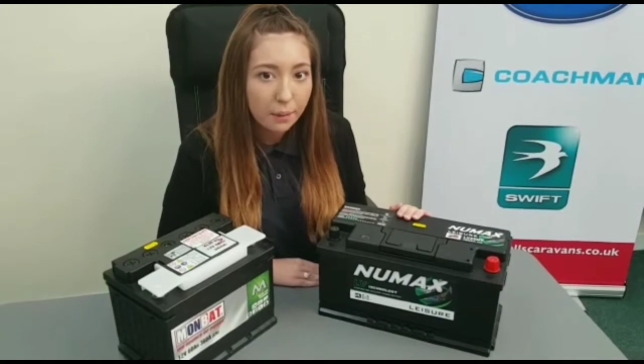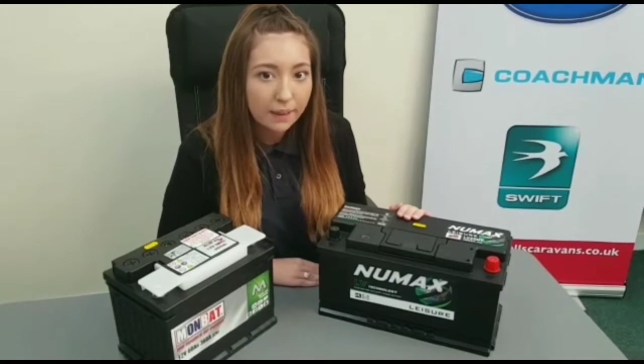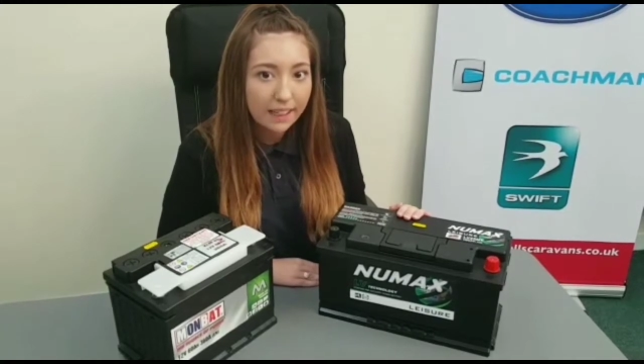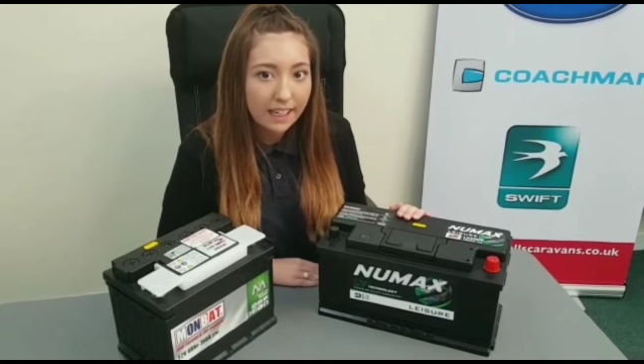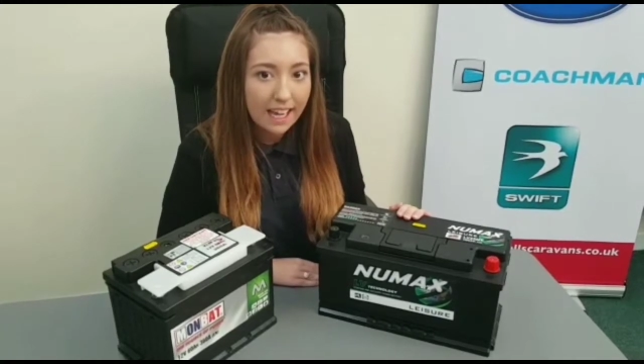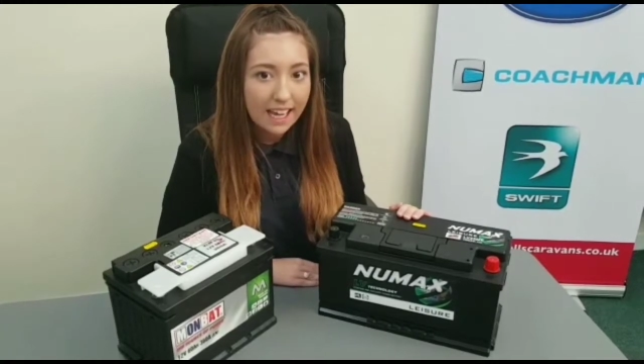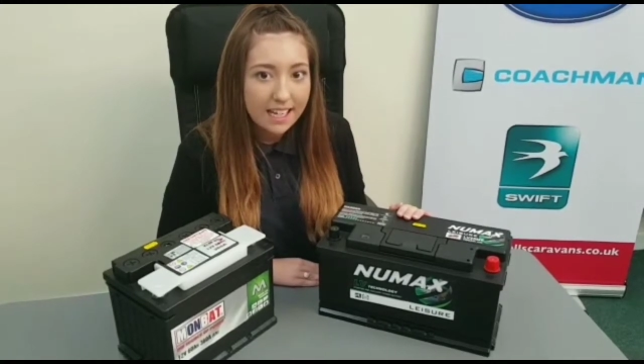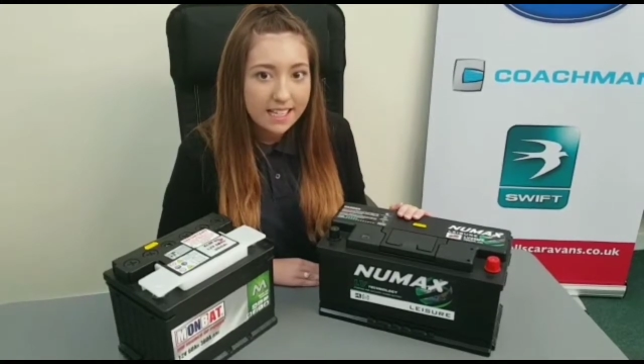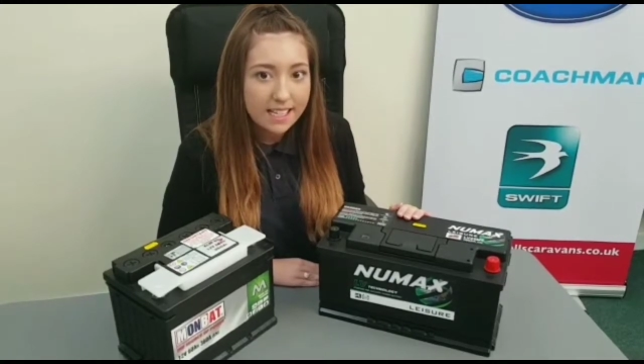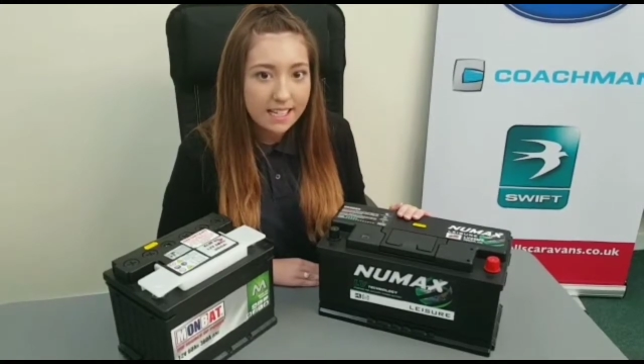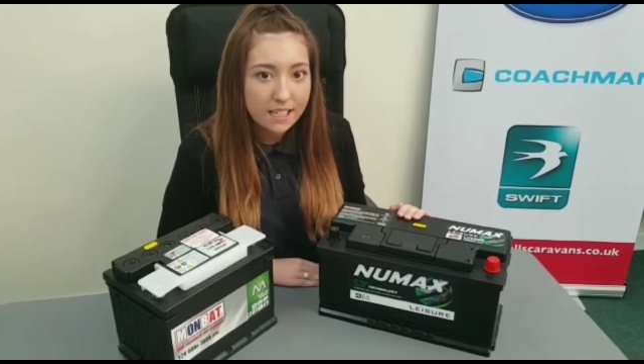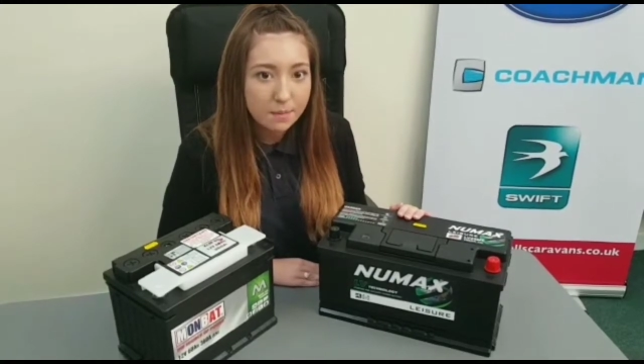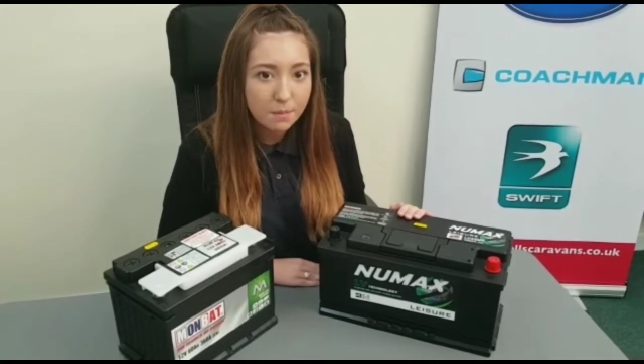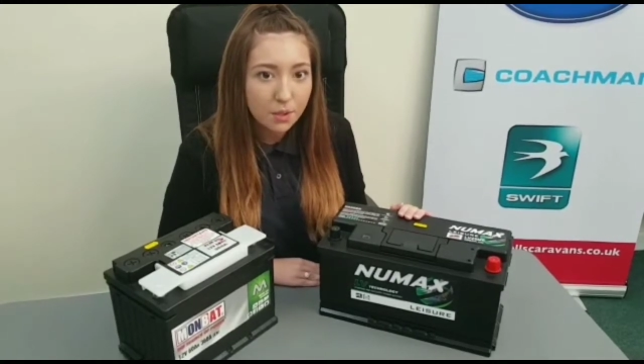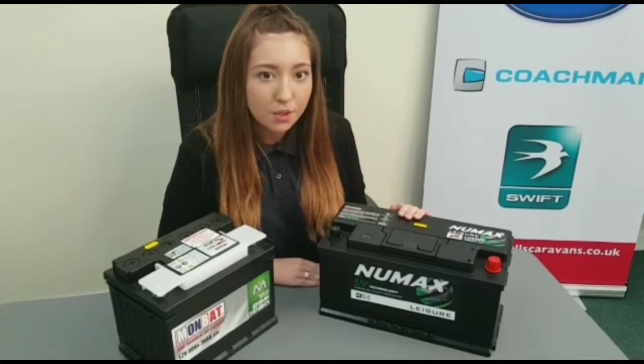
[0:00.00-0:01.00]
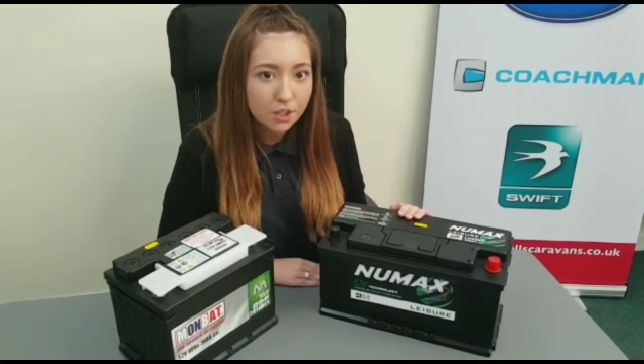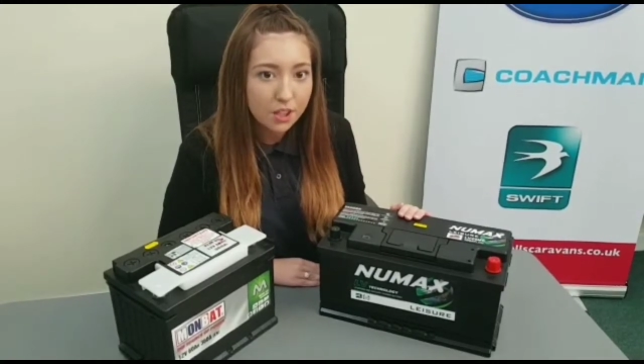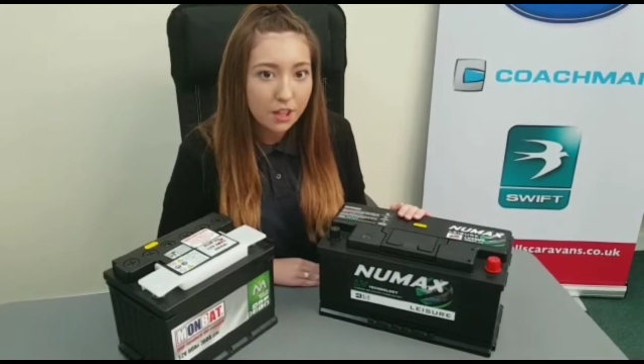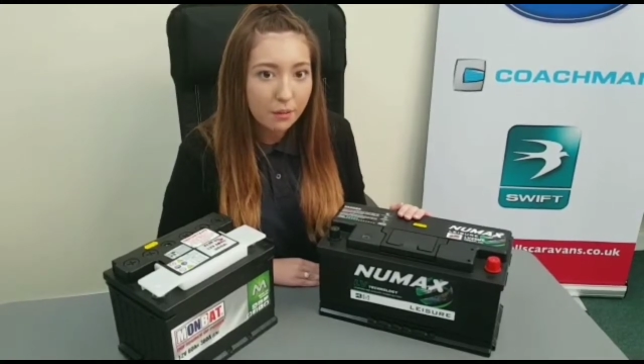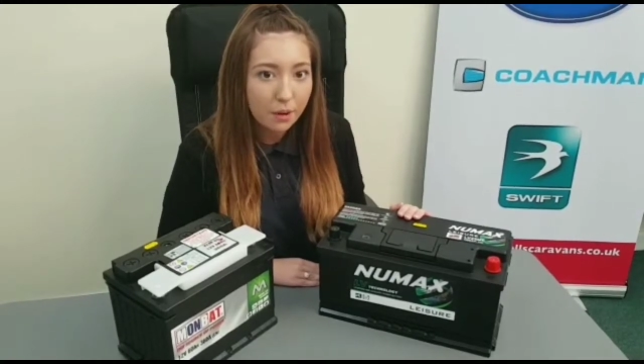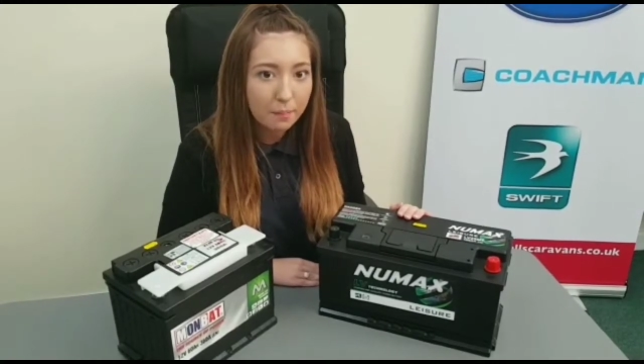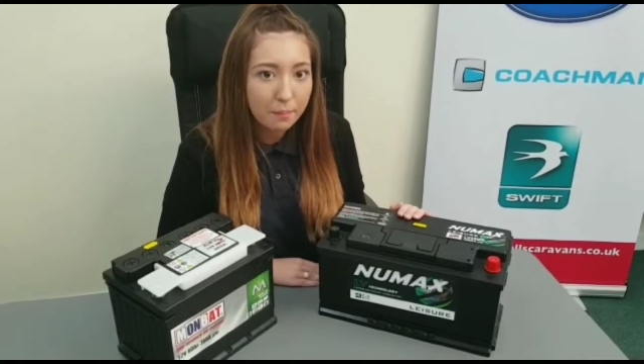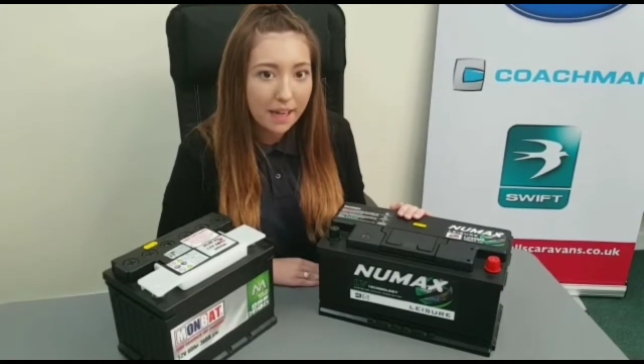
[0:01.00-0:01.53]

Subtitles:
but the casing is much lower,